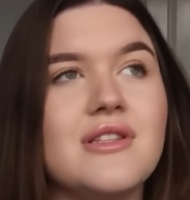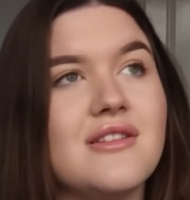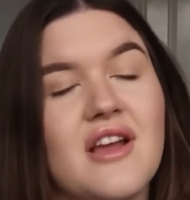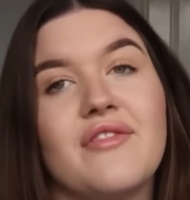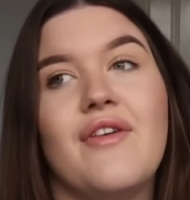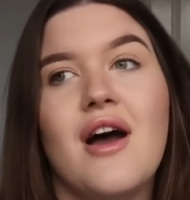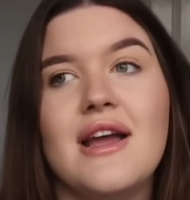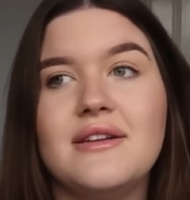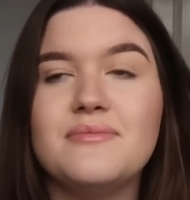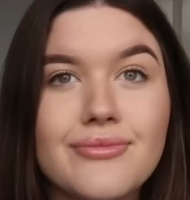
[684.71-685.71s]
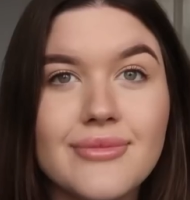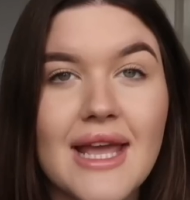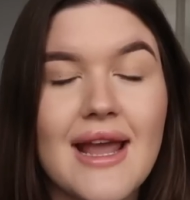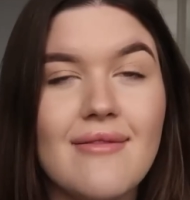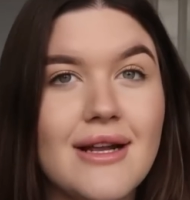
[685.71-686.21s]
So I was like, fine.
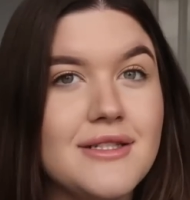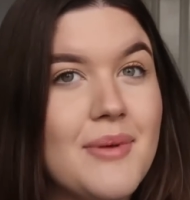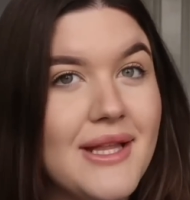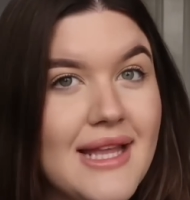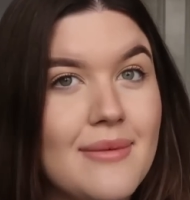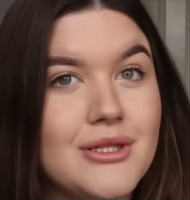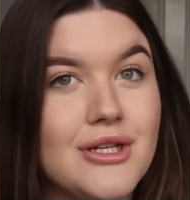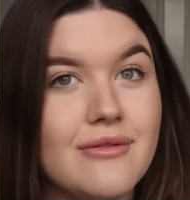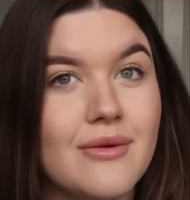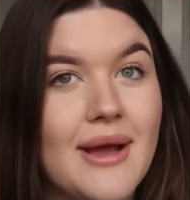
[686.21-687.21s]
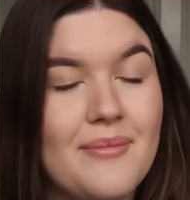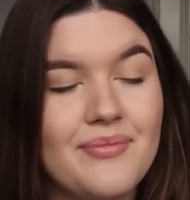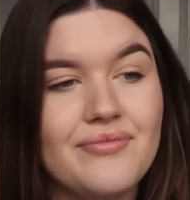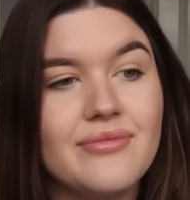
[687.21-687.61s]
They get around to putting the epidural in.